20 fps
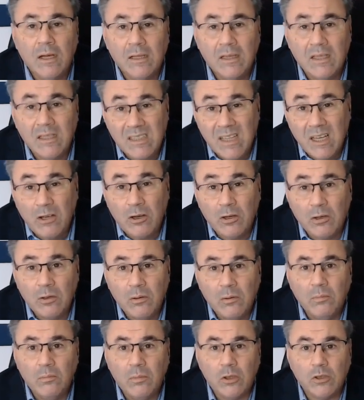The
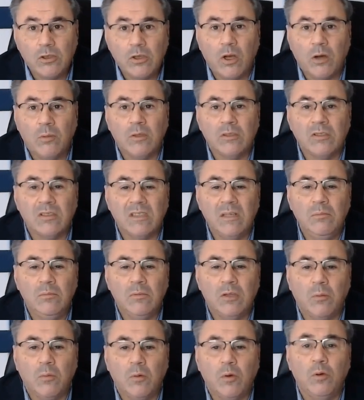second most common
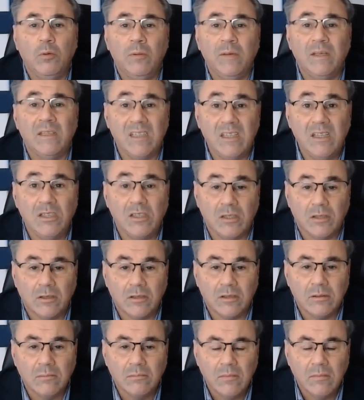symptom could be
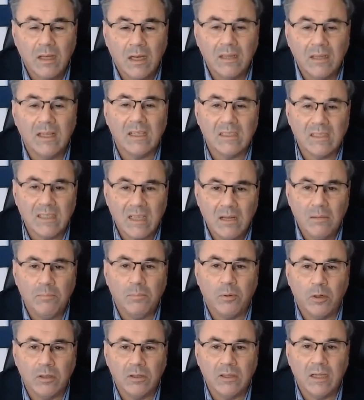seizures, and that's an
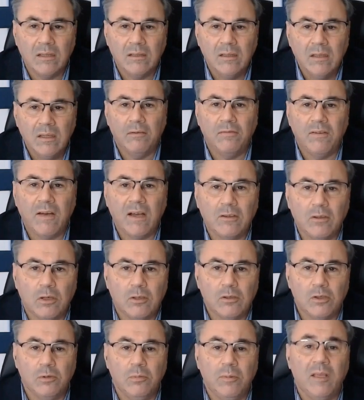important factor
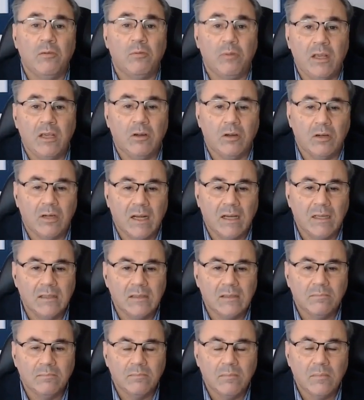to be
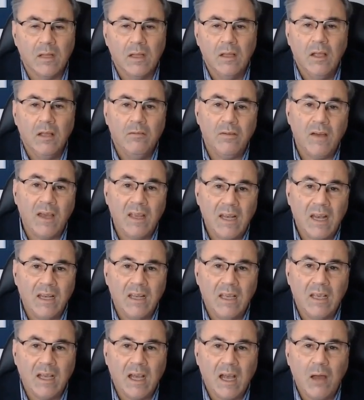recognized.
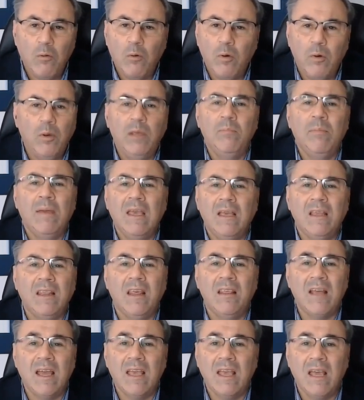Finally, how do we make
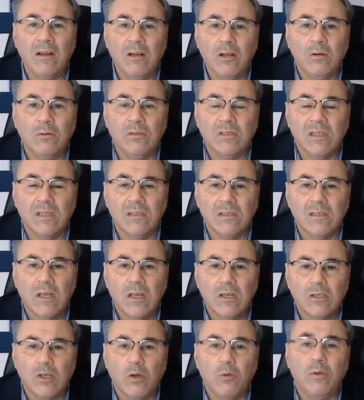the diagnosis?
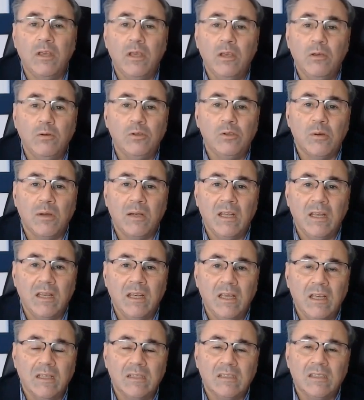So we usually
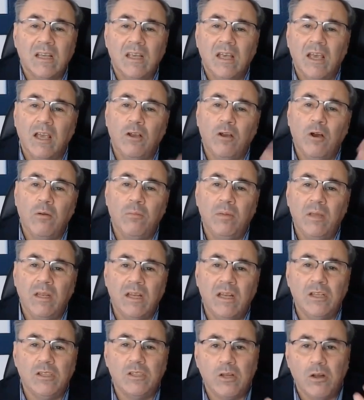need a
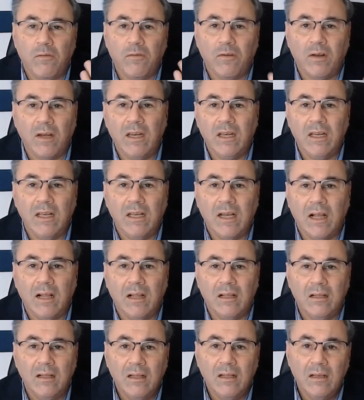combination of
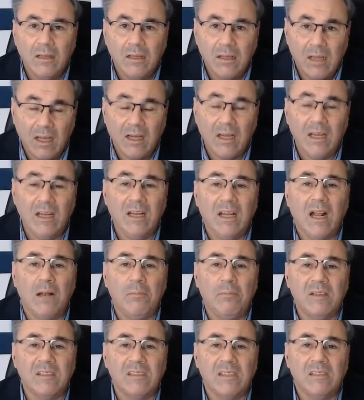the clinical
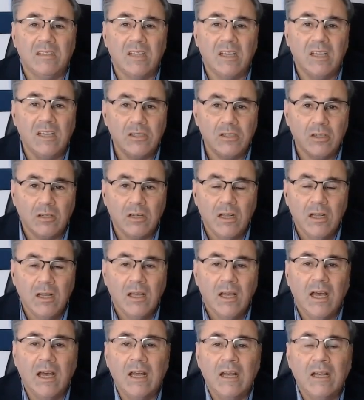presentation,
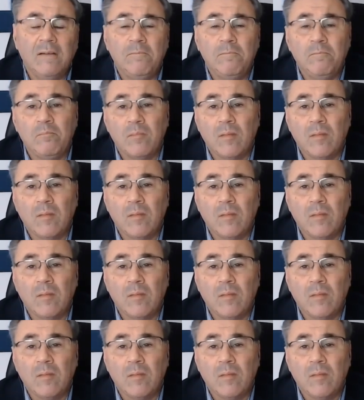and